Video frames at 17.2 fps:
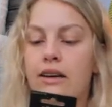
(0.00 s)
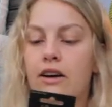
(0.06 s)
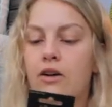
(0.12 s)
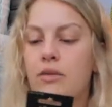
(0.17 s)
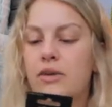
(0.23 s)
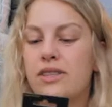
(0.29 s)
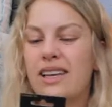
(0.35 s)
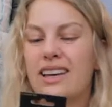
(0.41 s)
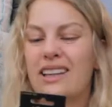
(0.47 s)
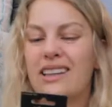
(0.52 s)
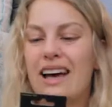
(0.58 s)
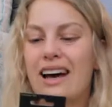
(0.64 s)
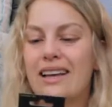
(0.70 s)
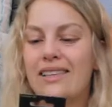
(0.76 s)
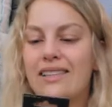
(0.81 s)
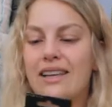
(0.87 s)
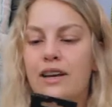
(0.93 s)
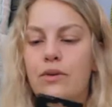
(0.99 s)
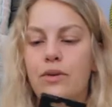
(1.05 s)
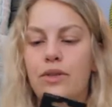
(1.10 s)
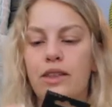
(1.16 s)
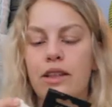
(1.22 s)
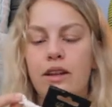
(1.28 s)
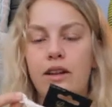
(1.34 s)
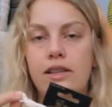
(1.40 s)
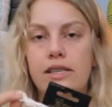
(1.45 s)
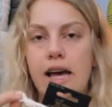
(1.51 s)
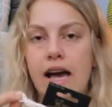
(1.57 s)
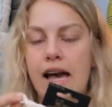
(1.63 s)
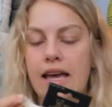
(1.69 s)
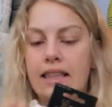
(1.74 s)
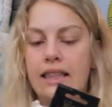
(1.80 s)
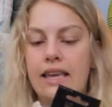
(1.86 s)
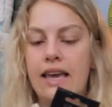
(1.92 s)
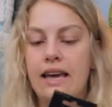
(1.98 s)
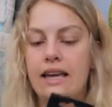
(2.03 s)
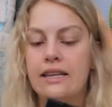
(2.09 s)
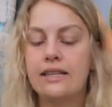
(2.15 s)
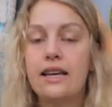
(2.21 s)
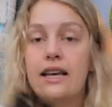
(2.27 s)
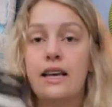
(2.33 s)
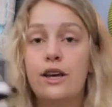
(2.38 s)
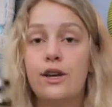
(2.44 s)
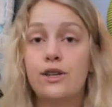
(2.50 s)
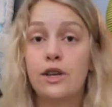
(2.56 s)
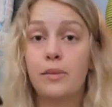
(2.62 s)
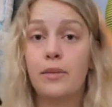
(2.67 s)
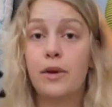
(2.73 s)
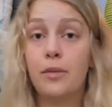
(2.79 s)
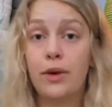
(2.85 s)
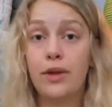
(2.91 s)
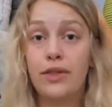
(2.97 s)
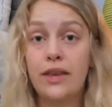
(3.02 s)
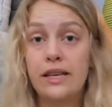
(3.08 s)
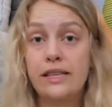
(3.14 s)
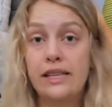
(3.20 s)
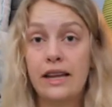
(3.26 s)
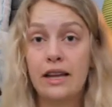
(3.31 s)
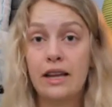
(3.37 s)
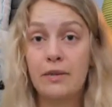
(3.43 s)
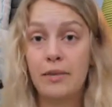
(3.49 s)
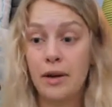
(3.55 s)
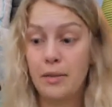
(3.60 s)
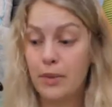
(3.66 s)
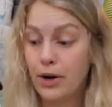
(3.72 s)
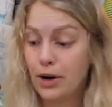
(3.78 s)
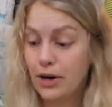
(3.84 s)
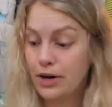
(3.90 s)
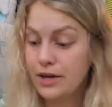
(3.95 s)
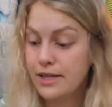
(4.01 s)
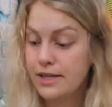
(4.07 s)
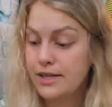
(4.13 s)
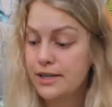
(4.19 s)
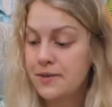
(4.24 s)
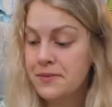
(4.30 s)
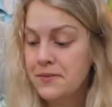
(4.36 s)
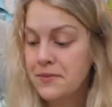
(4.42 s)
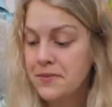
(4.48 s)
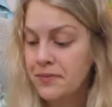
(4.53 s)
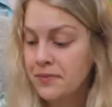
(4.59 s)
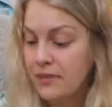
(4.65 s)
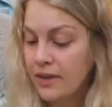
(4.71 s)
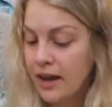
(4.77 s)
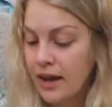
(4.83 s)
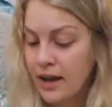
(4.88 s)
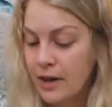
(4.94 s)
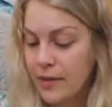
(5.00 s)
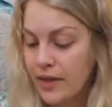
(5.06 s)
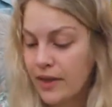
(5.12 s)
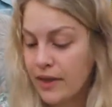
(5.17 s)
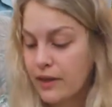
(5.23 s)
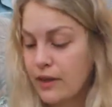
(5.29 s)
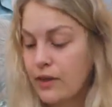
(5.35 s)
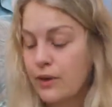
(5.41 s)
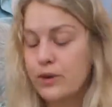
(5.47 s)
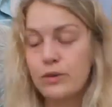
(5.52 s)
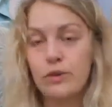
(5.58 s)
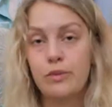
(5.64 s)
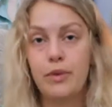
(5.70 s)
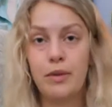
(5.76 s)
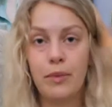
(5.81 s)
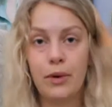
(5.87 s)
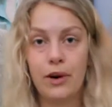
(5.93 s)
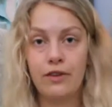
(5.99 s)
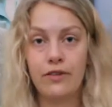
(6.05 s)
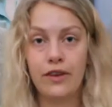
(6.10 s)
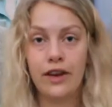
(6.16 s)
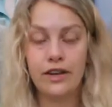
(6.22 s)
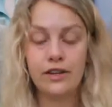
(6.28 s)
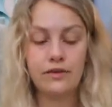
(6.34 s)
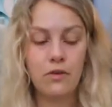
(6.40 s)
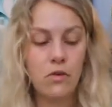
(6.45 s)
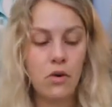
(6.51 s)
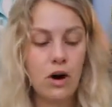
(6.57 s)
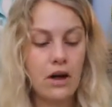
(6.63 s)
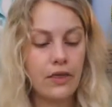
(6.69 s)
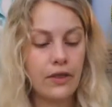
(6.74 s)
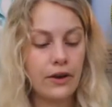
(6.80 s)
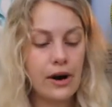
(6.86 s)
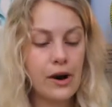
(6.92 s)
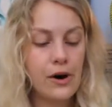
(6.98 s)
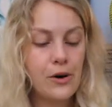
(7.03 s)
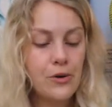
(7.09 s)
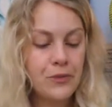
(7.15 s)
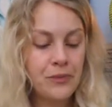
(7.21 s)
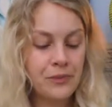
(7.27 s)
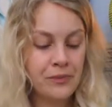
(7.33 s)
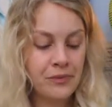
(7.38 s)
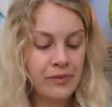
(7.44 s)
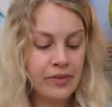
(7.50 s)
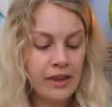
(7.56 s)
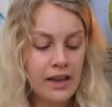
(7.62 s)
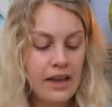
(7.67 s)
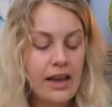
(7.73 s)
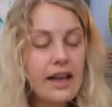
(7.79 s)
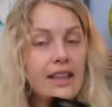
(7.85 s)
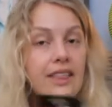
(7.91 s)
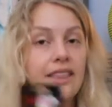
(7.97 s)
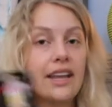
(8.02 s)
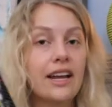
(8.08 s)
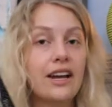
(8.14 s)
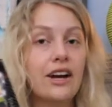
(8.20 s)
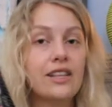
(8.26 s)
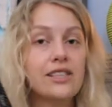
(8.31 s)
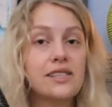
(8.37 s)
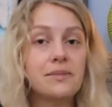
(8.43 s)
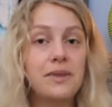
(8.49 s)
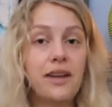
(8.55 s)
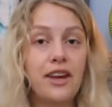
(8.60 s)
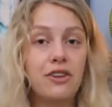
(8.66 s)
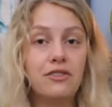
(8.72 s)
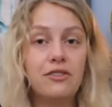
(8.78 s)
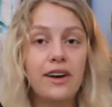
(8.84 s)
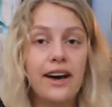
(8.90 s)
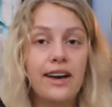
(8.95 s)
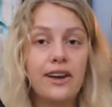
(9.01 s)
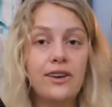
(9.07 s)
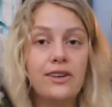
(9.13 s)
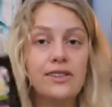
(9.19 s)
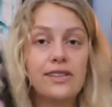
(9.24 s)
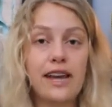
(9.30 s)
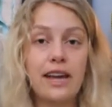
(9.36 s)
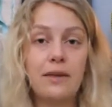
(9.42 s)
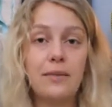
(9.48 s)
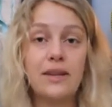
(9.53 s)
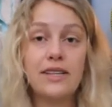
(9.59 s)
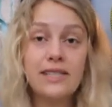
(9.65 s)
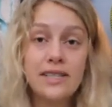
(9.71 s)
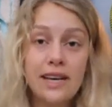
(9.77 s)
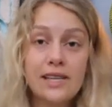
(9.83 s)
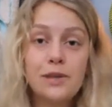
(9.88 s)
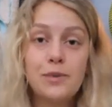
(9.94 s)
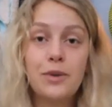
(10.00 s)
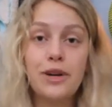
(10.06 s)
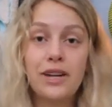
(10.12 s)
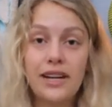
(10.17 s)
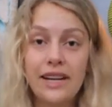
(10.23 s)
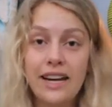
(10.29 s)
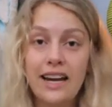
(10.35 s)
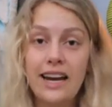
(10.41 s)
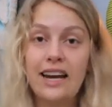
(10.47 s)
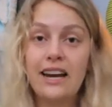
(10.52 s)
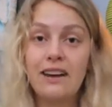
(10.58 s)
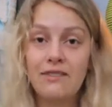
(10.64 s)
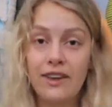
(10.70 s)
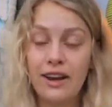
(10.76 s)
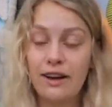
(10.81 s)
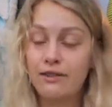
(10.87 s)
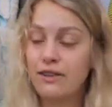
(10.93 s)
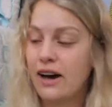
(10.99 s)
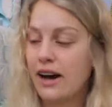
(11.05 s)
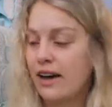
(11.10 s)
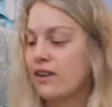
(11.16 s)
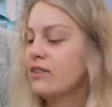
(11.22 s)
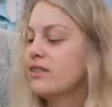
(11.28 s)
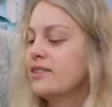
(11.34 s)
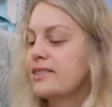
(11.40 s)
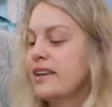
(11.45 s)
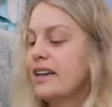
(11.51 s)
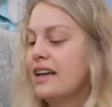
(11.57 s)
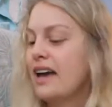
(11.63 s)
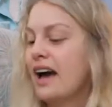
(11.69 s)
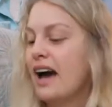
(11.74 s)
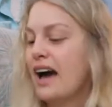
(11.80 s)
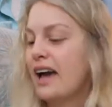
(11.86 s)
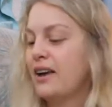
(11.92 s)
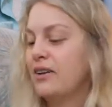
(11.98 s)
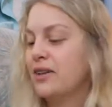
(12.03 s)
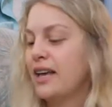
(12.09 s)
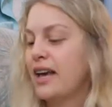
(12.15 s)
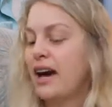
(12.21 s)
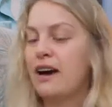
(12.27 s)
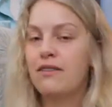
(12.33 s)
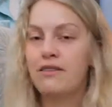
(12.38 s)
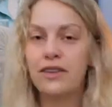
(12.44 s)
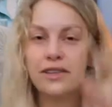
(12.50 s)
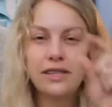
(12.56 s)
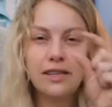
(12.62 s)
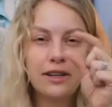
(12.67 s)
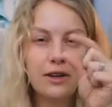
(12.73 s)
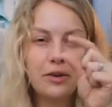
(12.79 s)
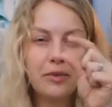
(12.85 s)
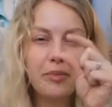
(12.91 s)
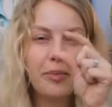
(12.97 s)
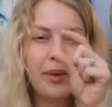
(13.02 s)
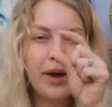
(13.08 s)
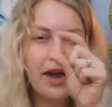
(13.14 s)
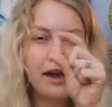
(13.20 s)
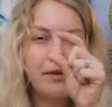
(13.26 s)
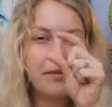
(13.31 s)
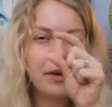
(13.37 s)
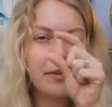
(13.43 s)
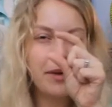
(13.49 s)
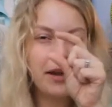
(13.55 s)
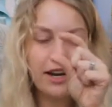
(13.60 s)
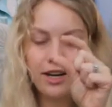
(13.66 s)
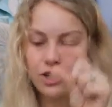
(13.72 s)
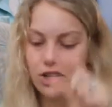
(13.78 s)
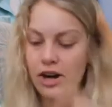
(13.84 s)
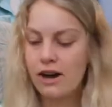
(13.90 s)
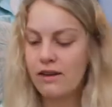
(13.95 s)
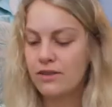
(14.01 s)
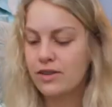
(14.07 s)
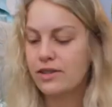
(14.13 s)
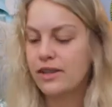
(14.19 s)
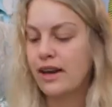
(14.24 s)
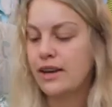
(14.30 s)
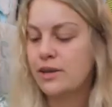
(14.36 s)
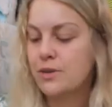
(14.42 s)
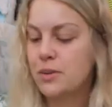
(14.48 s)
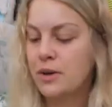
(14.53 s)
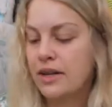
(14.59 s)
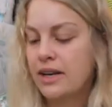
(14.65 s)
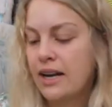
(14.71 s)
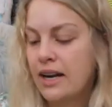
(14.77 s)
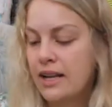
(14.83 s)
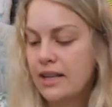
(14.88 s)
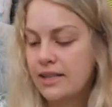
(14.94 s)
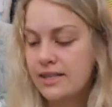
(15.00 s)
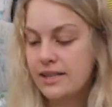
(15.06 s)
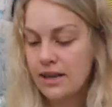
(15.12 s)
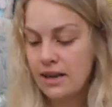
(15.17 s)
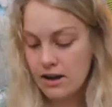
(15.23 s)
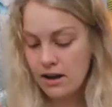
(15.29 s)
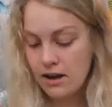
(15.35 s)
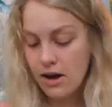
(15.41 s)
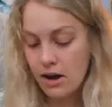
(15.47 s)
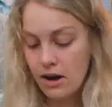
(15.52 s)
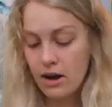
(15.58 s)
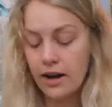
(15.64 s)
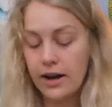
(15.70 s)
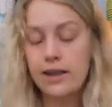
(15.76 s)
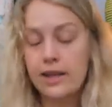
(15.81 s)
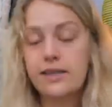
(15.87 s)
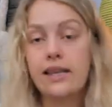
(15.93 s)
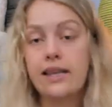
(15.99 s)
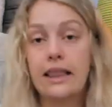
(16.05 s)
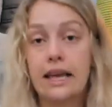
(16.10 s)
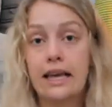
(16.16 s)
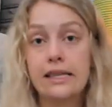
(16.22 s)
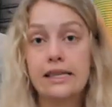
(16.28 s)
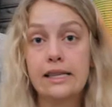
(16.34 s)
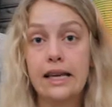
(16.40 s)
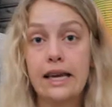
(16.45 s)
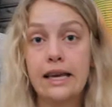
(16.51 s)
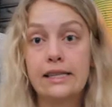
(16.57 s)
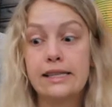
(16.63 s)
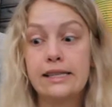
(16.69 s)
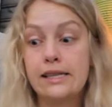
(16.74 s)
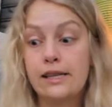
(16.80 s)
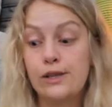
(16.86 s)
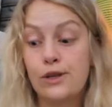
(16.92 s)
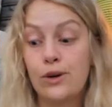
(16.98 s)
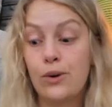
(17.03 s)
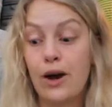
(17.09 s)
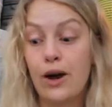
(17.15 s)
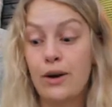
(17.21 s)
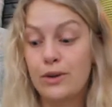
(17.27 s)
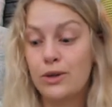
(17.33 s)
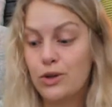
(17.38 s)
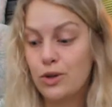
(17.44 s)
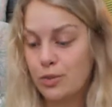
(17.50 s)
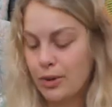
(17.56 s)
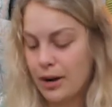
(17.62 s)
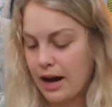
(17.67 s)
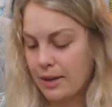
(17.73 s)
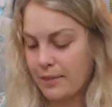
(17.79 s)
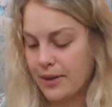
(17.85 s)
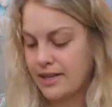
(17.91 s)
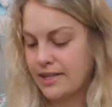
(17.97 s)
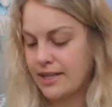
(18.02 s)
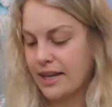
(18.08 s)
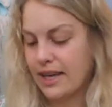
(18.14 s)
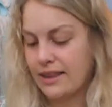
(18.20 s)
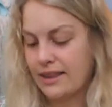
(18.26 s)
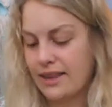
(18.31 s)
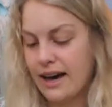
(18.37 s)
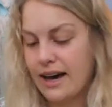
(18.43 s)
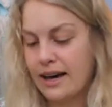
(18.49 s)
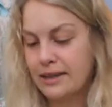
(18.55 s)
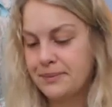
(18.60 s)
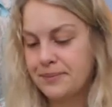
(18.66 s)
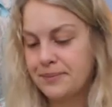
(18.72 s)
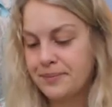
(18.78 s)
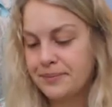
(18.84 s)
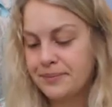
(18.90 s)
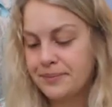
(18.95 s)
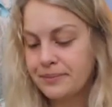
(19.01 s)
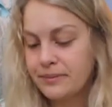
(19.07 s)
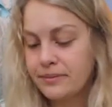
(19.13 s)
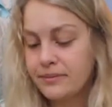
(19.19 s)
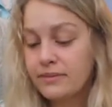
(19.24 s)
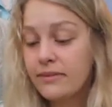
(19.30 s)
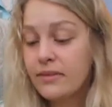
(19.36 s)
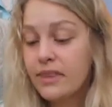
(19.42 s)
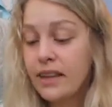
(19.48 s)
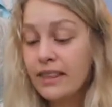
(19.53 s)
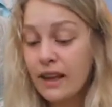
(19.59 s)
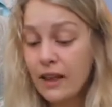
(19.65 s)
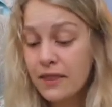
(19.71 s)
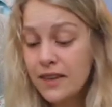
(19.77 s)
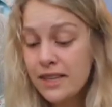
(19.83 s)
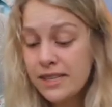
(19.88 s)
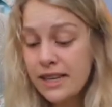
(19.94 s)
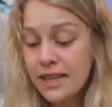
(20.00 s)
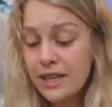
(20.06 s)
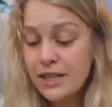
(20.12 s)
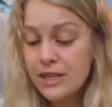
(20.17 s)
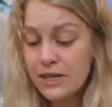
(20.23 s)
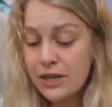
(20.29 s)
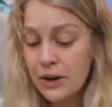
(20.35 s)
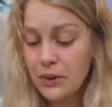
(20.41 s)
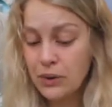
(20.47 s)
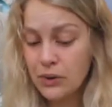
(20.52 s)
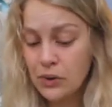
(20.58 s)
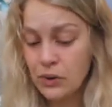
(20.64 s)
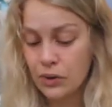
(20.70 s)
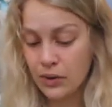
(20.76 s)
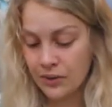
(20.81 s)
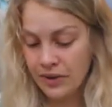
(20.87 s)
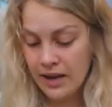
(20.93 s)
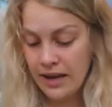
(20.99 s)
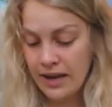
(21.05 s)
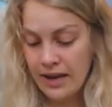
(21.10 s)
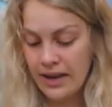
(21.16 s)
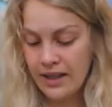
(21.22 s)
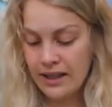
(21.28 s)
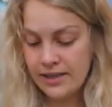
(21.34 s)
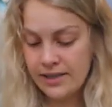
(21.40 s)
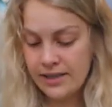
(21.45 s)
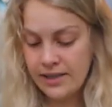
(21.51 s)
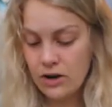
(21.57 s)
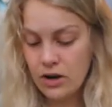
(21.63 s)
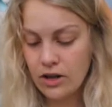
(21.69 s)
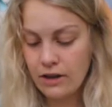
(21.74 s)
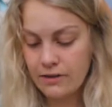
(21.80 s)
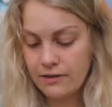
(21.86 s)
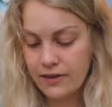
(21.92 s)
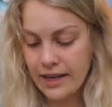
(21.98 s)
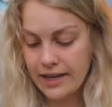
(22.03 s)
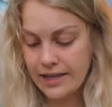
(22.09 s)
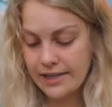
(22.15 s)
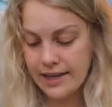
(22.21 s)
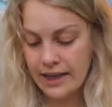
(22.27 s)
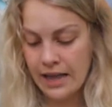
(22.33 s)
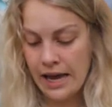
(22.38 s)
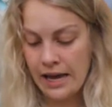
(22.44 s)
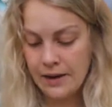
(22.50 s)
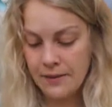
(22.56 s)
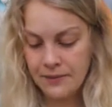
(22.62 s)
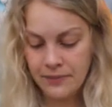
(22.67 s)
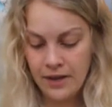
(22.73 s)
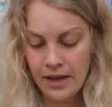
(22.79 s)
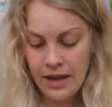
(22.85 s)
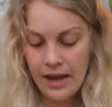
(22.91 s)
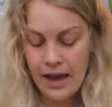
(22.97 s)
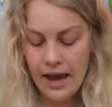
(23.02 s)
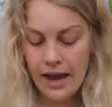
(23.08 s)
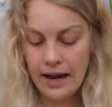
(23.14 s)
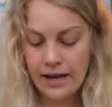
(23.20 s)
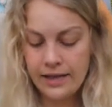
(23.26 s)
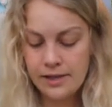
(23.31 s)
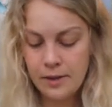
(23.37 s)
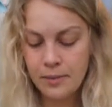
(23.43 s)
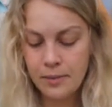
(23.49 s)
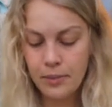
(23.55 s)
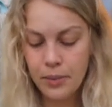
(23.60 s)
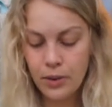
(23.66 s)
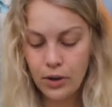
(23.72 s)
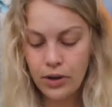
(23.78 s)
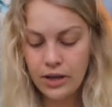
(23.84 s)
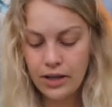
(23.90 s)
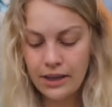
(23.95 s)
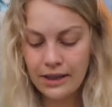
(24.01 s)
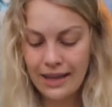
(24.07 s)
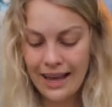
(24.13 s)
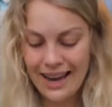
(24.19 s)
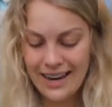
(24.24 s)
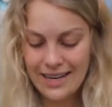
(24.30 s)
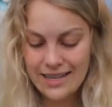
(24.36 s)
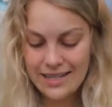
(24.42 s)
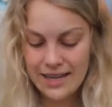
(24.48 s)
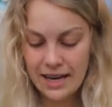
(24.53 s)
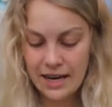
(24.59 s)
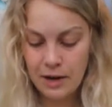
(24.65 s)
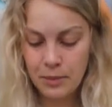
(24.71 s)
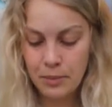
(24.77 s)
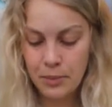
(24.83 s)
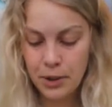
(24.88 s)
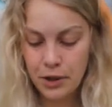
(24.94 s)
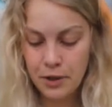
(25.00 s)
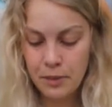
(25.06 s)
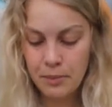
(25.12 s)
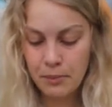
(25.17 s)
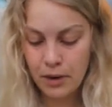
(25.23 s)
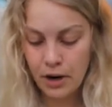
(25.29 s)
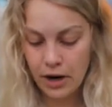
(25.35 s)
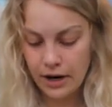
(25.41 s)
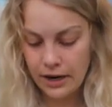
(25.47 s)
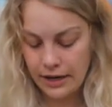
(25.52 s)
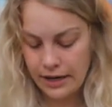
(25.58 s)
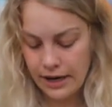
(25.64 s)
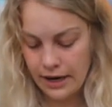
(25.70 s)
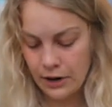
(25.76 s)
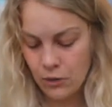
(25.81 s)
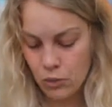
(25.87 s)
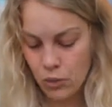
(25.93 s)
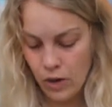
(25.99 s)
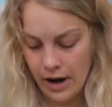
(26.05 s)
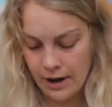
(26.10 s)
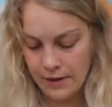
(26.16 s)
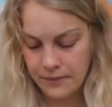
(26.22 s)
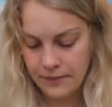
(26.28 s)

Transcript: almost like elastic with the little tie at the end. So I'm going to put these in my purse. Um, I think that those would be perfect for on the go. And then I got some nail files. I am in desperate need of nail files. I only have this little baby mini travel size one and it's on its last legs. So I was super happy to get that. Now this thing is so cool. This is called a flexi light and it's a book light and a bookmark in one.